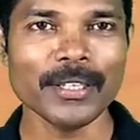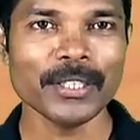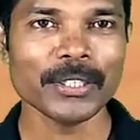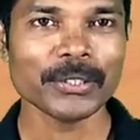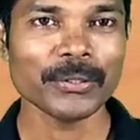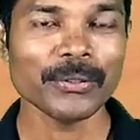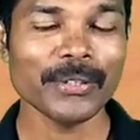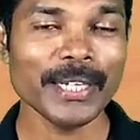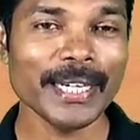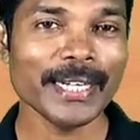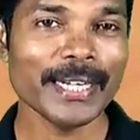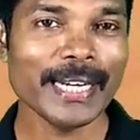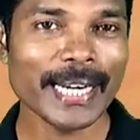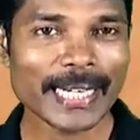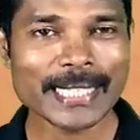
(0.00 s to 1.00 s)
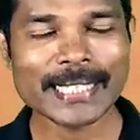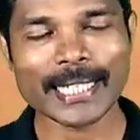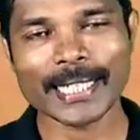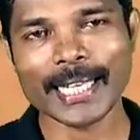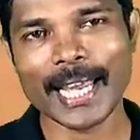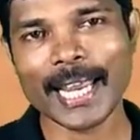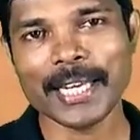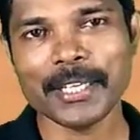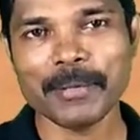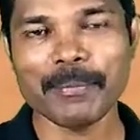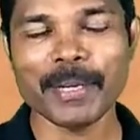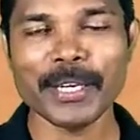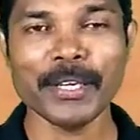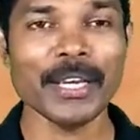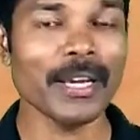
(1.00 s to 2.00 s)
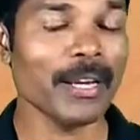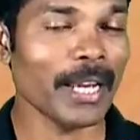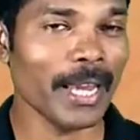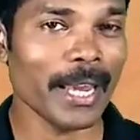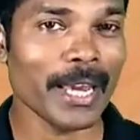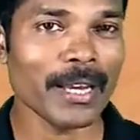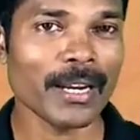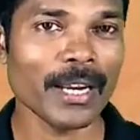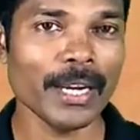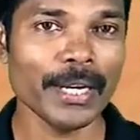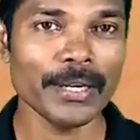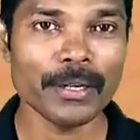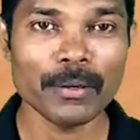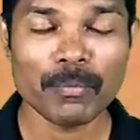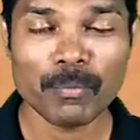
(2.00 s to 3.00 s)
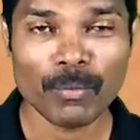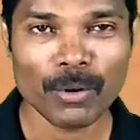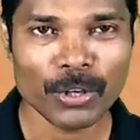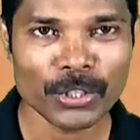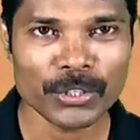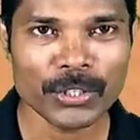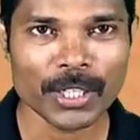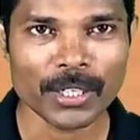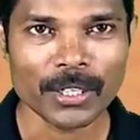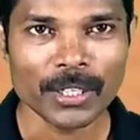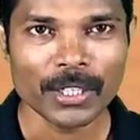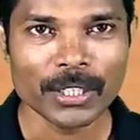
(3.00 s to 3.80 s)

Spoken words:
So it gets attacked by air and moisture.